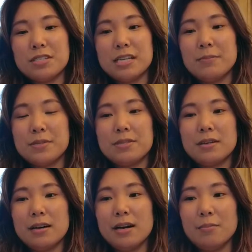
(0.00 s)
steps
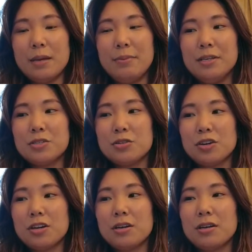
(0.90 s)
maybe
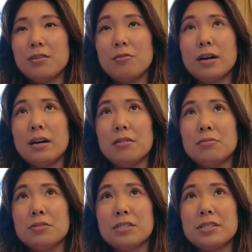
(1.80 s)
took
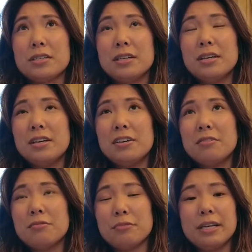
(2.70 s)
around
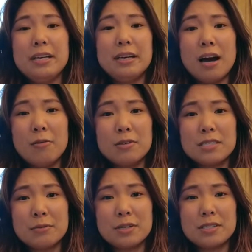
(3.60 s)
3 hours, I
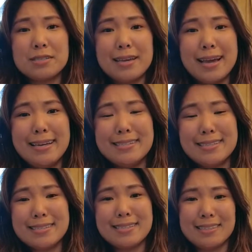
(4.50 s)
want to say,
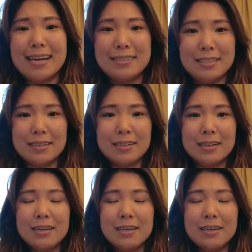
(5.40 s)
since landing.